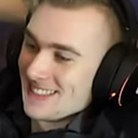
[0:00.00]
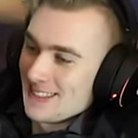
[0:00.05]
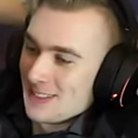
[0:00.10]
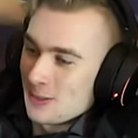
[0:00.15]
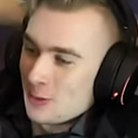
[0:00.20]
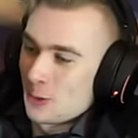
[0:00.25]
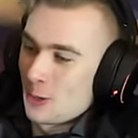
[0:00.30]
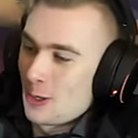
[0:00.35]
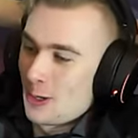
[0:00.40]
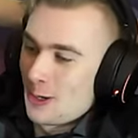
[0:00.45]

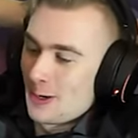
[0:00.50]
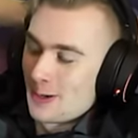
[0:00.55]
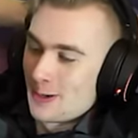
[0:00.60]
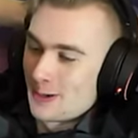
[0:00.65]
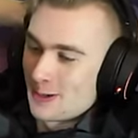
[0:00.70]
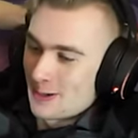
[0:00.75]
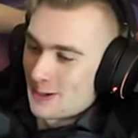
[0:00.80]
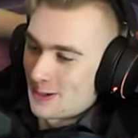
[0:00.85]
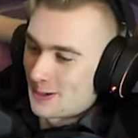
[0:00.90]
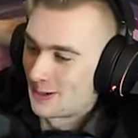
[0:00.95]

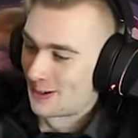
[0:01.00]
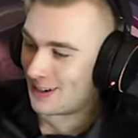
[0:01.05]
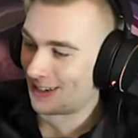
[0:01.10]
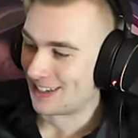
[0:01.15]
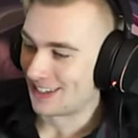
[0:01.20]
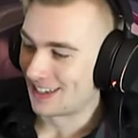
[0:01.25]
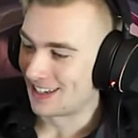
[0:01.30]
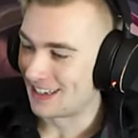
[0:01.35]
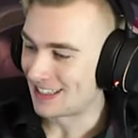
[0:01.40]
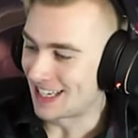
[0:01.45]
Whoa.
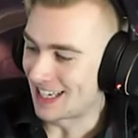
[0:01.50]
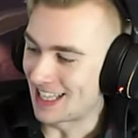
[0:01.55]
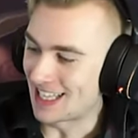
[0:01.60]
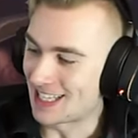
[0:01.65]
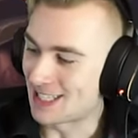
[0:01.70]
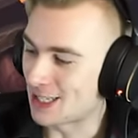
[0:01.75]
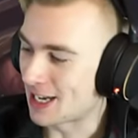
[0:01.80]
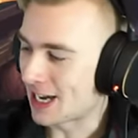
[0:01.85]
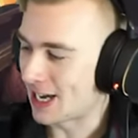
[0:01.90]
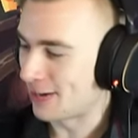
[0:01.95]
Okay,
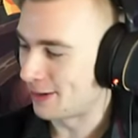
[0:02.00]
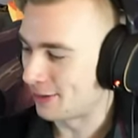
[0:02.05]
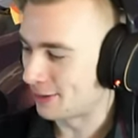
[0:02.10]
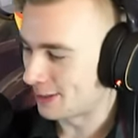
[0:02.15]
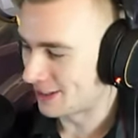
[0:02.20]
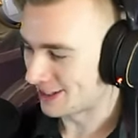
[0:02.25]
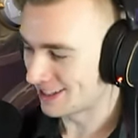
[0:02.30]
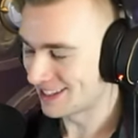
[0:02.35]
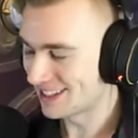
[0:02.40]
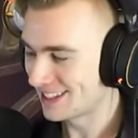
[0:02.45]
that's a high
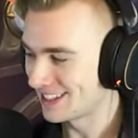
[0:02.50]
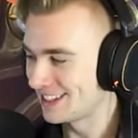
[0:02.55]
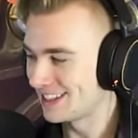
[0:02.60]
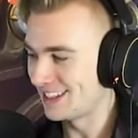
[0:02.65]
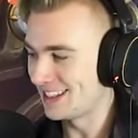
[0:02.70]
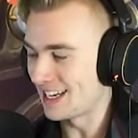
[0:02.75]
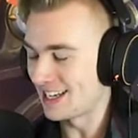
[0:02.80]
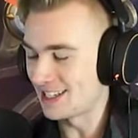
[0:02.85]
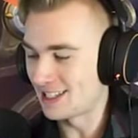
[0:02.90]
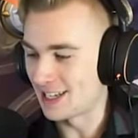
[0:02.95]
roll.
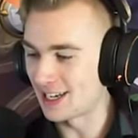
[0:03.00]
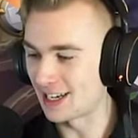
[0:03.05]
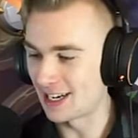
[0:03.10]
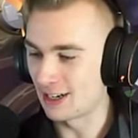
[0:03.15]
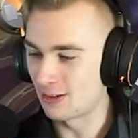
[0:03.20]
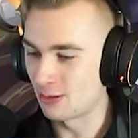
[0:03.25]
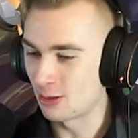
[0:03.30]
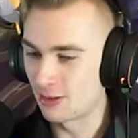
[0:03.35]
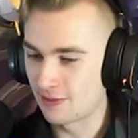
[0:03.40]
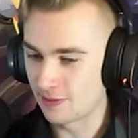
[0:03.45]
That's a
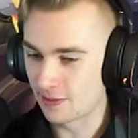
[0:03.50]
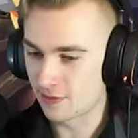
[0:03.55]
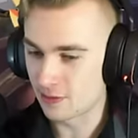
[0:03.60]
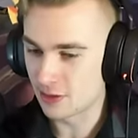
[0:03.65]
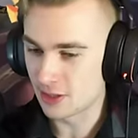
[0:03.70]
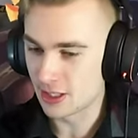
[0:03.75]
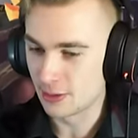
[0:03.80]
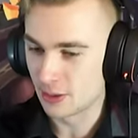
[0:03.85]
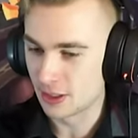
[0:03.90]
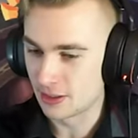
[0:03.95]
high roll if I've ever
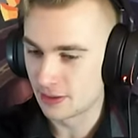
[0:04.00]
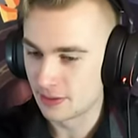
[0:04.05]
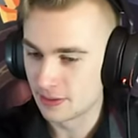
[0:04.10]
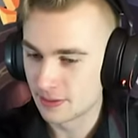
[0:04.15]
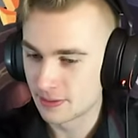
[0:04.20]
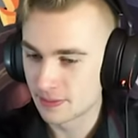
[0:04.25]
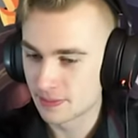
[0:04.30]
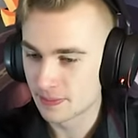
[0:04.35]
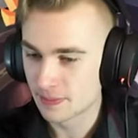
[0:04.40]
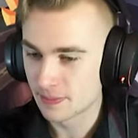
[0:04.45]
seen one.
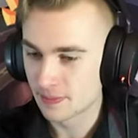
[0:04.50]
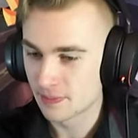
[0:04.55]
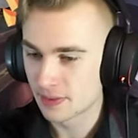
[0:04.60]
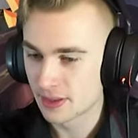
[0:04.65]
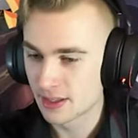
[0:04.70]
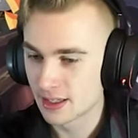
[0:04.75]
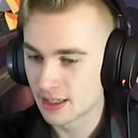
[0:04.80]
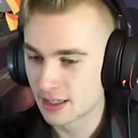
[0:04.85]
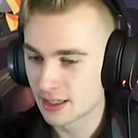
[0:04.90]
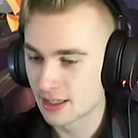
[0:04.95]

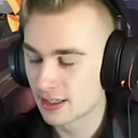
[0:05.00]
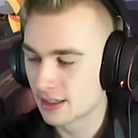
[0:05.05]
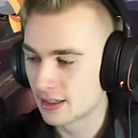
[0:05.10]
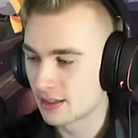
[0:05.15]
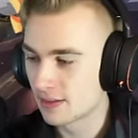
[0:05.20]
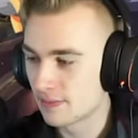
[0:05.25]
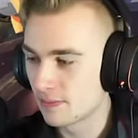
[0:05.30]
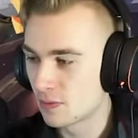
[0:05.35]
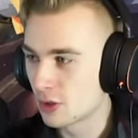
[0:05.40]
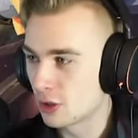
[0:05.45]

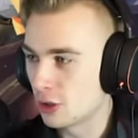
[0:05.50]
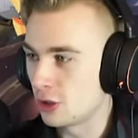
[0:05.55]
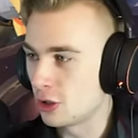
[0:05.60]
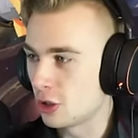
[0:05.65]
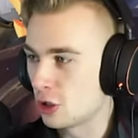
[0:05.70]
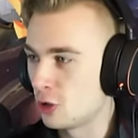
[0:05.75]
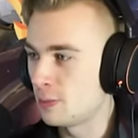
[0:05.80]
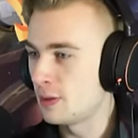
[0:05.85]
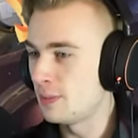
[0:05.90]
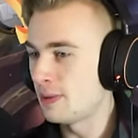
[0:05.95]
Could
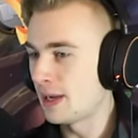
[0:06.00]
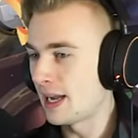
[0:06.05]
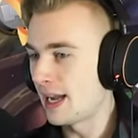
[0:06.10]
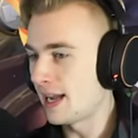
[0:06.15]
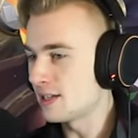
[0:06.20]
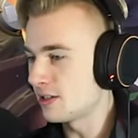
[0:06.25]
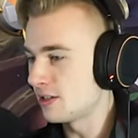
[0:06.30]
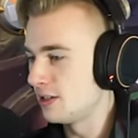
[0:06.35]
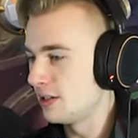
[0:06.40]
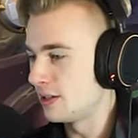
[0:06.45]
open
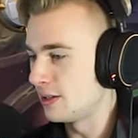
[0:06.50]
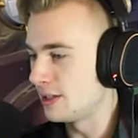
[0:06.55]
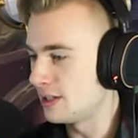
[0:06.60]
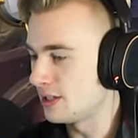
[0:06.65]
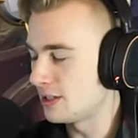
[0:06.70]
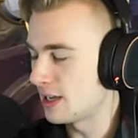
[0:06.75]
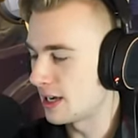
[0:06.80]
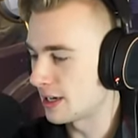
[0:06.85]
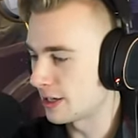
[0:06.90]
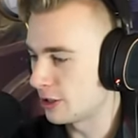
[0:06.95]
pass? No, this
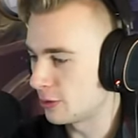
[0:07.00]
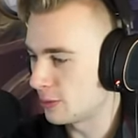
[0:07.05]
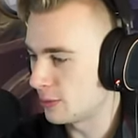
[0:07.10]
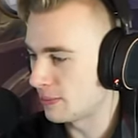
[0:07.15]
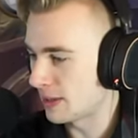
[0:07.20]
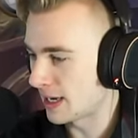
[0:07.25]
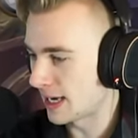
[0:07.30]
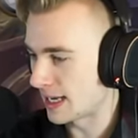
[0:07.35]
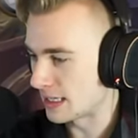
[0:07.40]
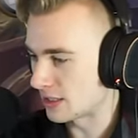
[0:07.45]
is not an open
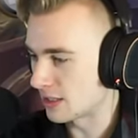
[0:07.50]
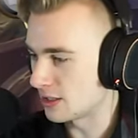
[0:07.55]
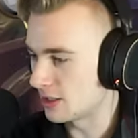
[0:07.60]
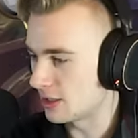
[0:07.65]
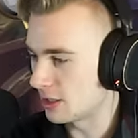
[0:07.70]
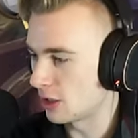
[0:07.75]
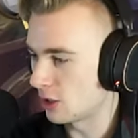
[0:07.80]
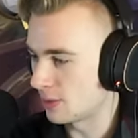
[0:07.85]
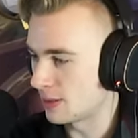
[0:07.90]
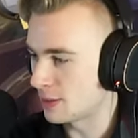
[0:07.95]
pass because
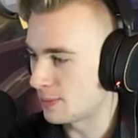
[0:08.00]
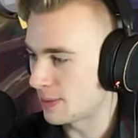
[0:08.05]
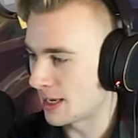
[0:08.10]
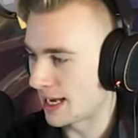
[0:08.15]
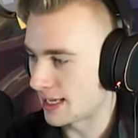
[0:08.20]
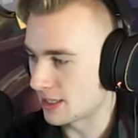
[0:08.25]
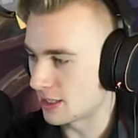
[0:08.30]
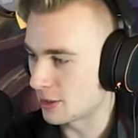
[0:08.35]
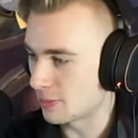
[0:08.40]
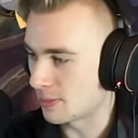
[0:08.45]
he always
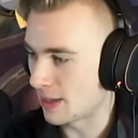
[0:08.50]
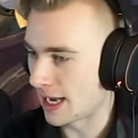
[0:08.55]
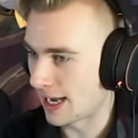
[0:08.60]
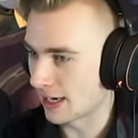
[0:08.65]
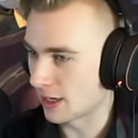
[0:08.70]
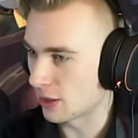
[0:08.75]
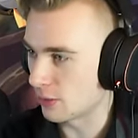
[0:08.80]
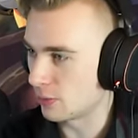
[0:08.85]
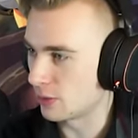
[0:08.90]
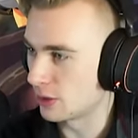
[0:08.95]
passes
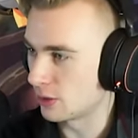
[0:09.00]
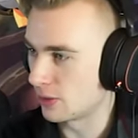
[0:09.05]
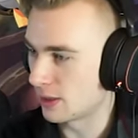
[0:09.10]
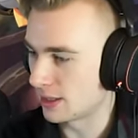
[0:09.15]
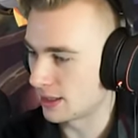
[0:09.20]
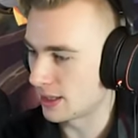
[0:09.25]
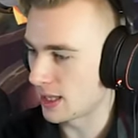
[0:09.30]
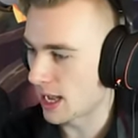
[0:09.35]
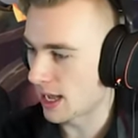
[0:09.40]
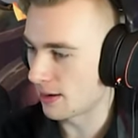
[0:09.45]
back and we don't
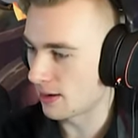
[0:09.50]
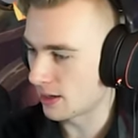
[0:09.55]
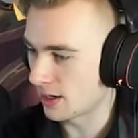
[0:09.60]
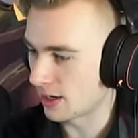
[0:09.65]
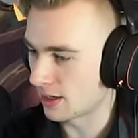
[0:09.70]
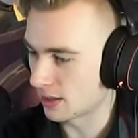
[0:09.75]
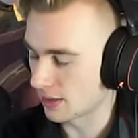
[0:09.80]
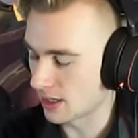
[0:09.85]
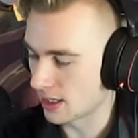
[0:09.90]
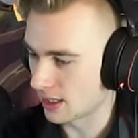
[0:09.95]
want that,
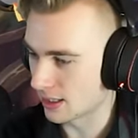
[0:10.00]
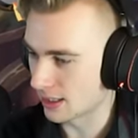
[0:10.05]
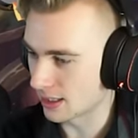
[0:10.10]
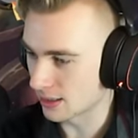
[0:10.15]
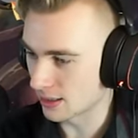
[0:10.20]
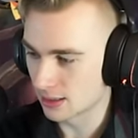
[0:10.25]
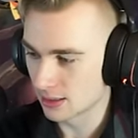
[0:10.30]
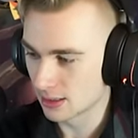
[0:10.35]
I don't think.